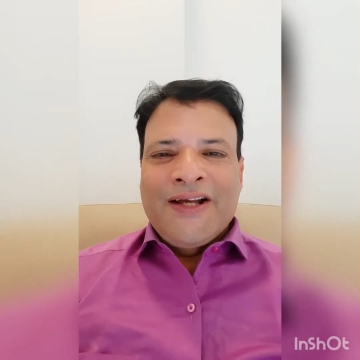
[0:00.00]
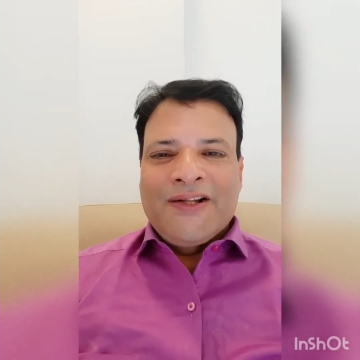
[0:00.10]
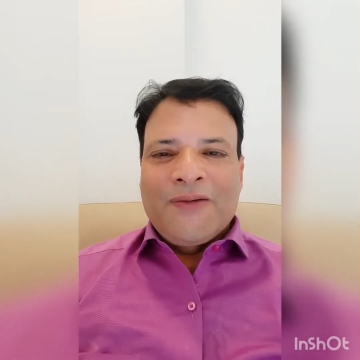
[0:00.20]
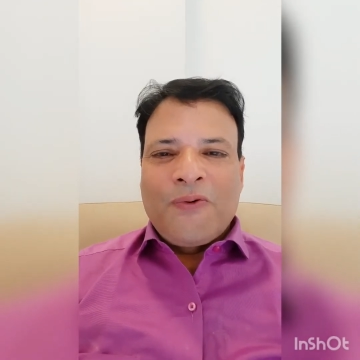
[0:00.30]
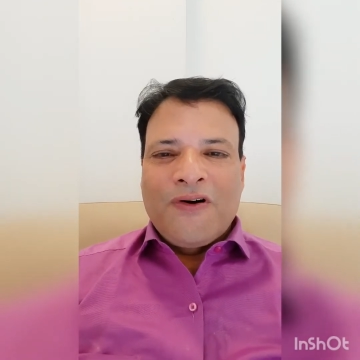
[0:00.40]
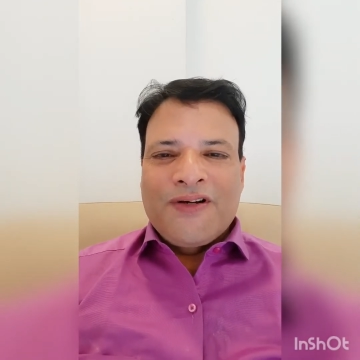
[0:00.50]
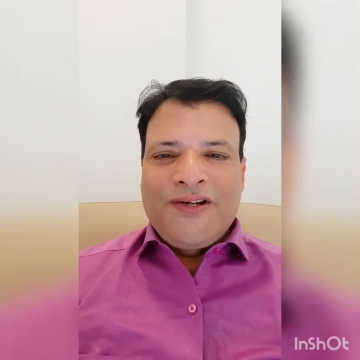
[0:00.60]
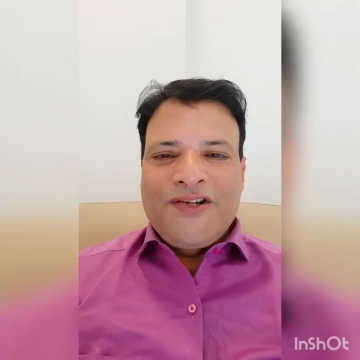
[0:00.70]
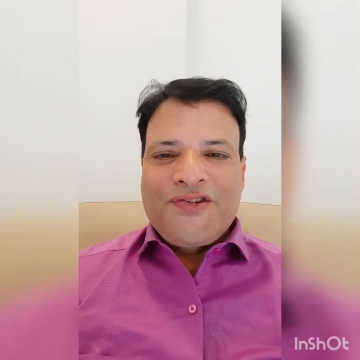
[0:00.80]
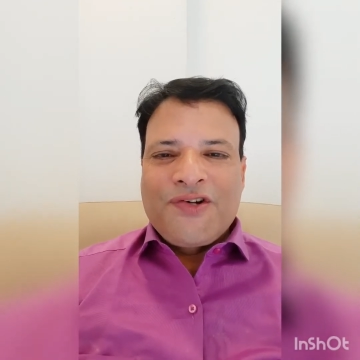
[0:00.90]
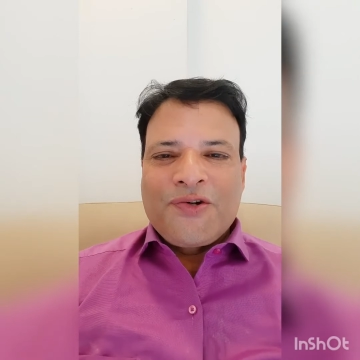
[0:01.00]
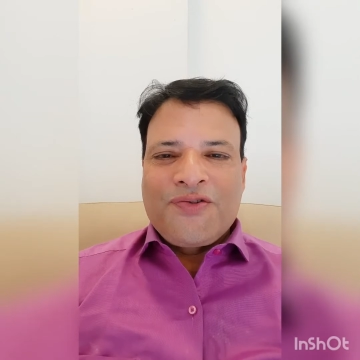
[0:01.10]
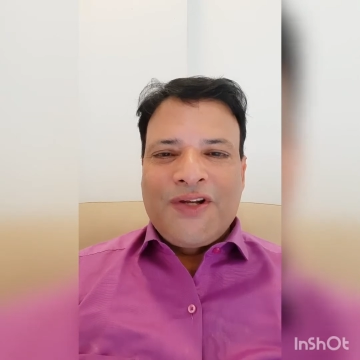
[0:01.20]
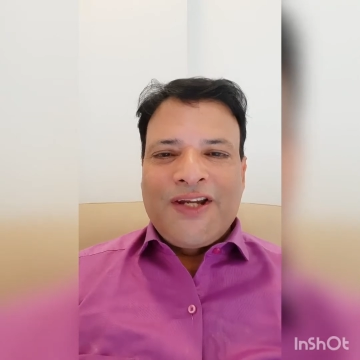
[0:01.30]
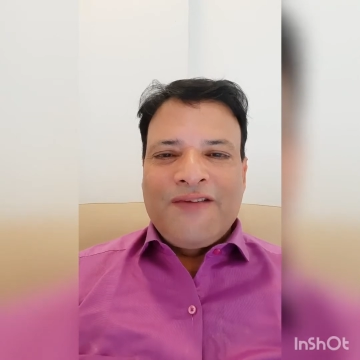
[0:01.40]
the foreign
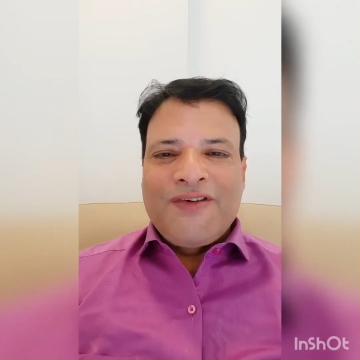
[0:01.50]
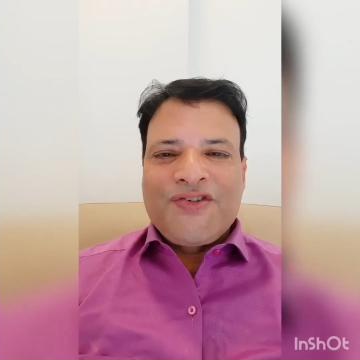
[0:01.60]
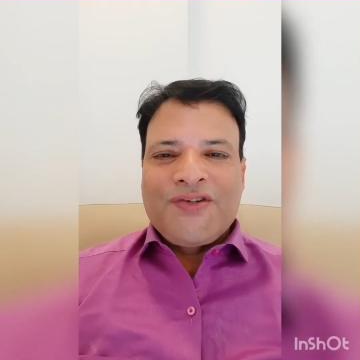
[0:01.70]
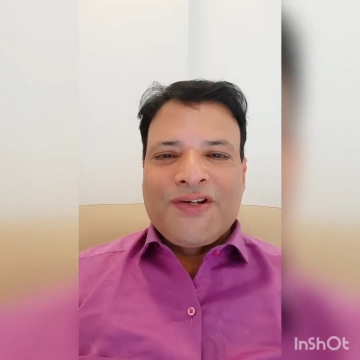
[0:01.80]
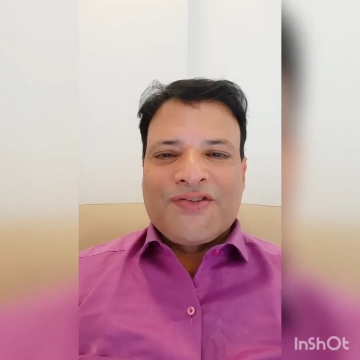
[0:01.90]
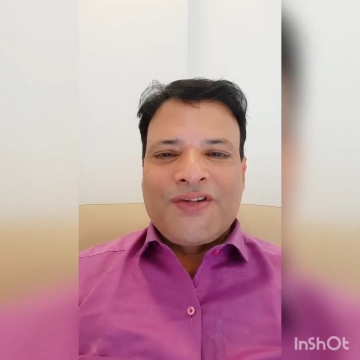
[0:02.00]
institutional investors,